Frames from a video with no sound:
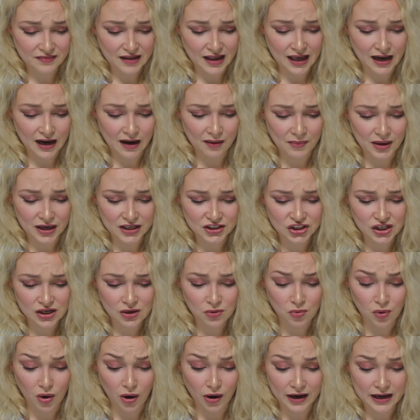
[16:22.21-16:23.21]
And I'm
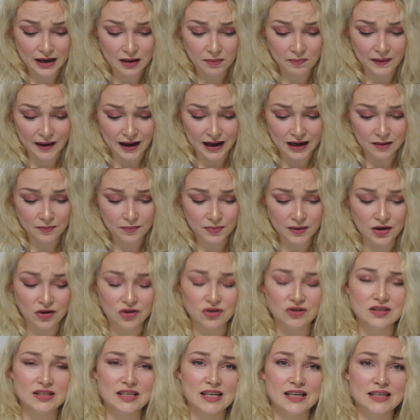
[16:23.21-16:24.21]
actually worried about it
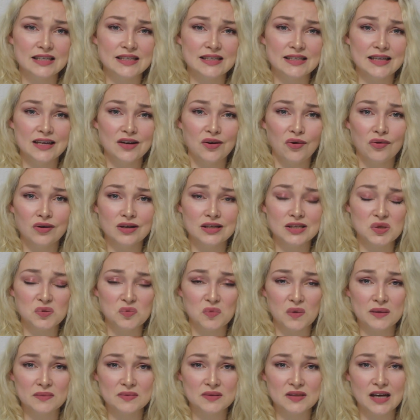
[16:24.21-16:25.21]
because he said on his
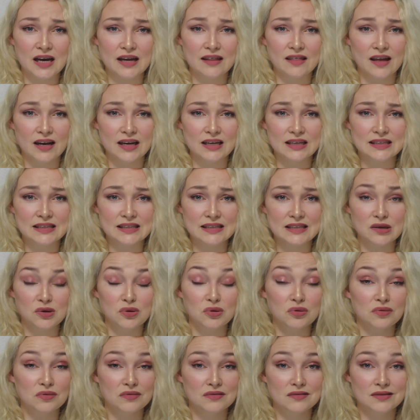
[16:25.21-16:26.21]
website that he
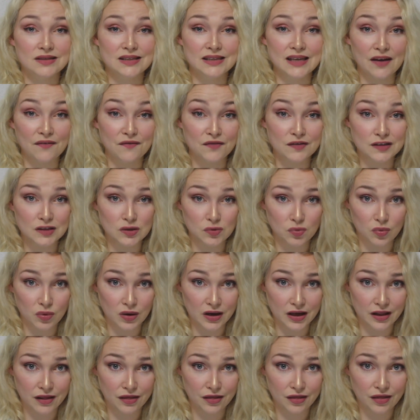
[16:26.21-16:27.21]
still suffers
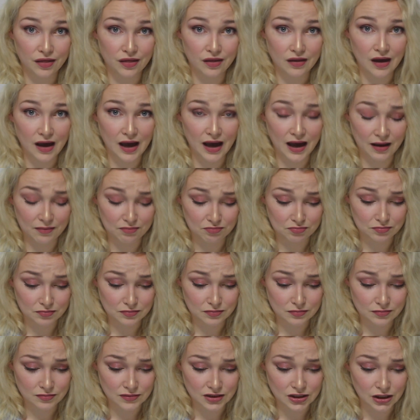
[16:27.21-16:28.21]
with
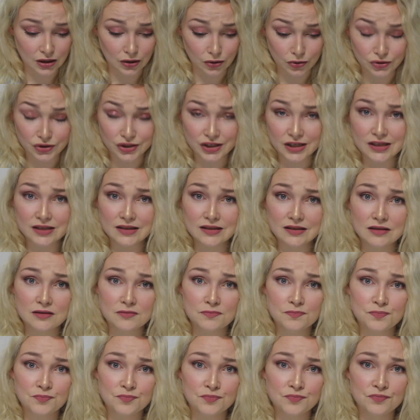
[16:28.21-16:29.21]
delusions.
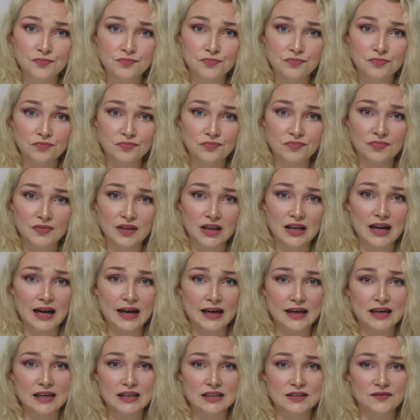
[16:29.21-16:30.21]

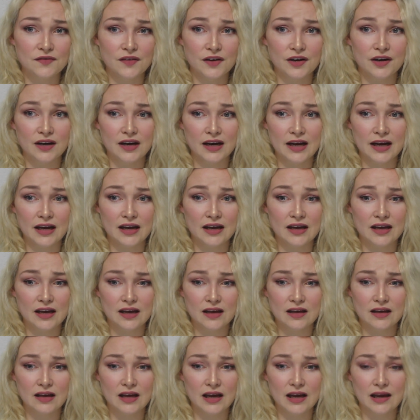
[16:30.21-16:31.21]
Like, he
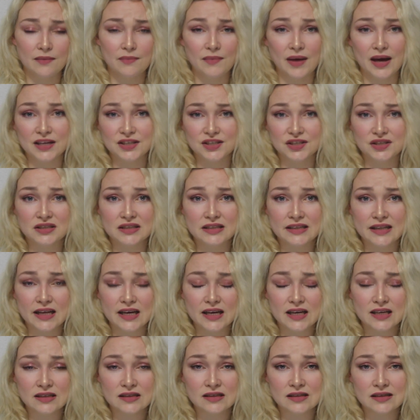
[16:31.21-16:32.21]
imagines
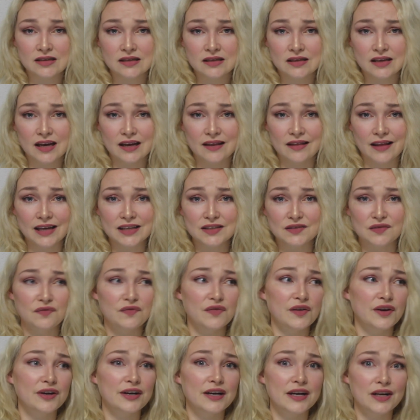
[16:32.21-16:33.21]
things. That's
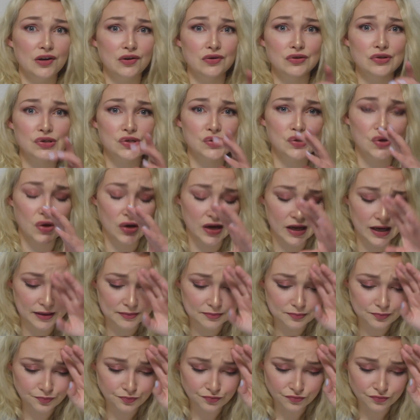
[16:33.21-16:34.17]
very concerning.